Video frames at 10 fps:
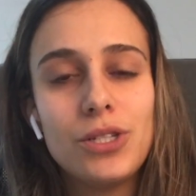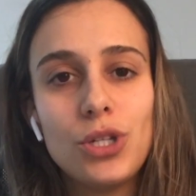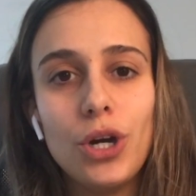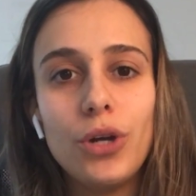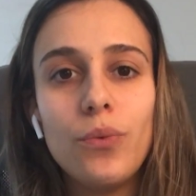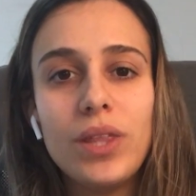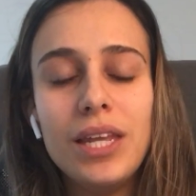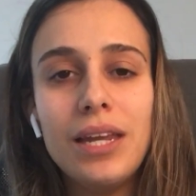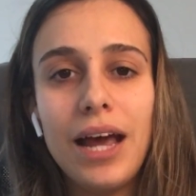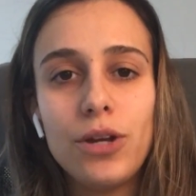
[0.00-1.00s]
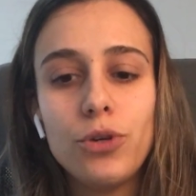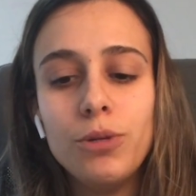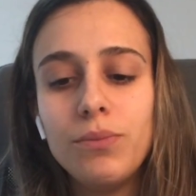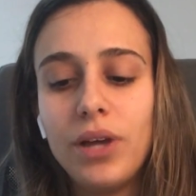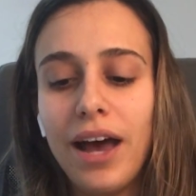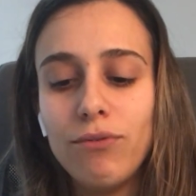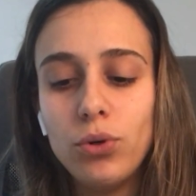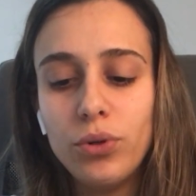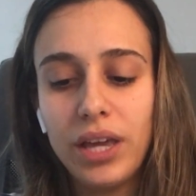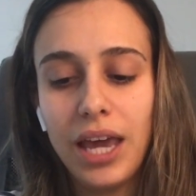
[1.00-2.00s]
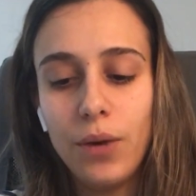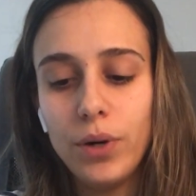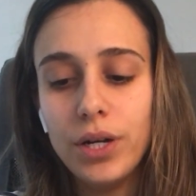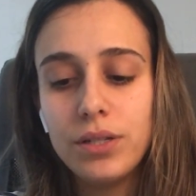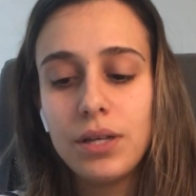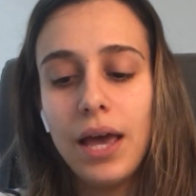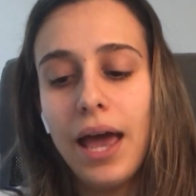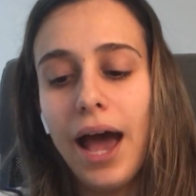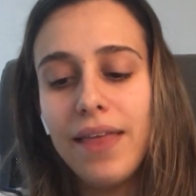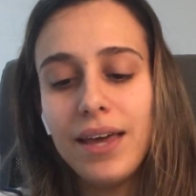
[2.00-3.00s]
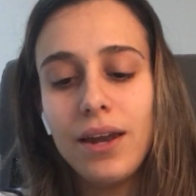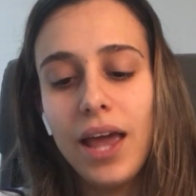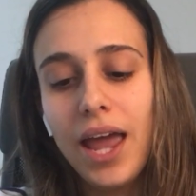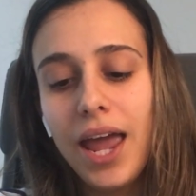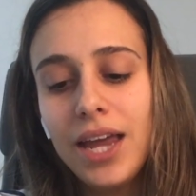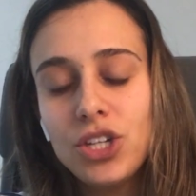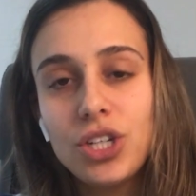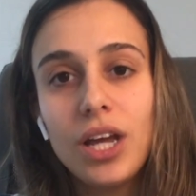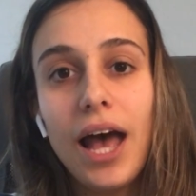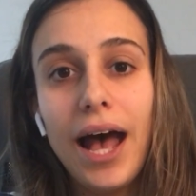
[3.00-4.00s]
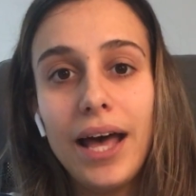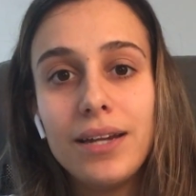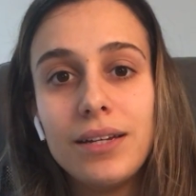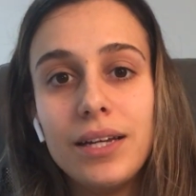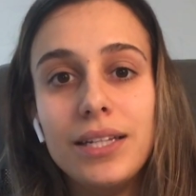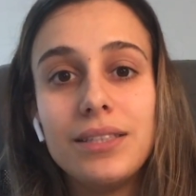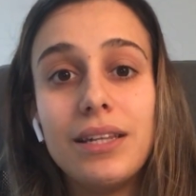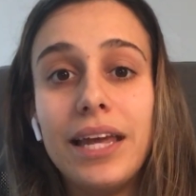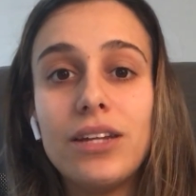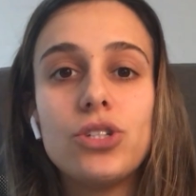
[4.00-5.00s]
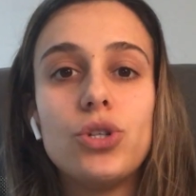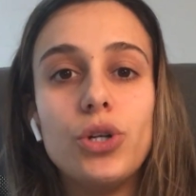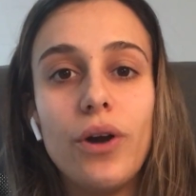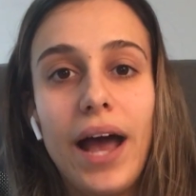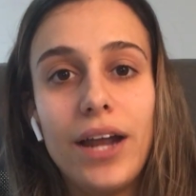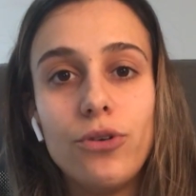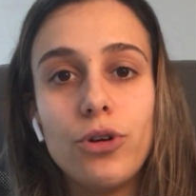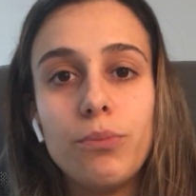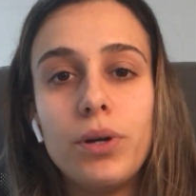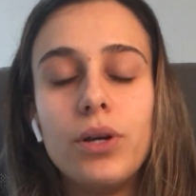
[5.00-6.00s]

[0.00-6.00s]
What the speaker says: So within an ad group, you have all the keywords, and then each ad is linked to your ad group.